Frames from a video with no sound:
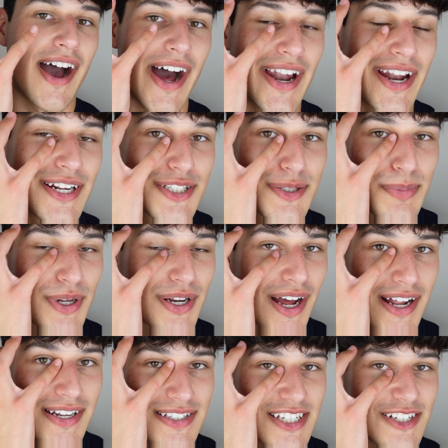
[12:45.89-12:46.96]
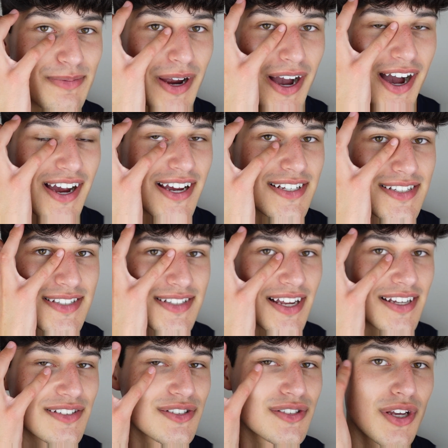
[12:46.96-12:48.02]
and I just put it underneath my eyes
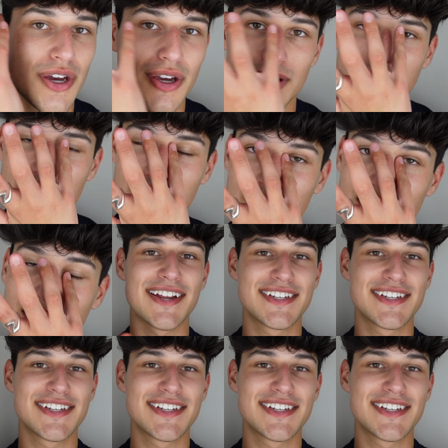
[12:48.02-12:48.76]
like so, like here.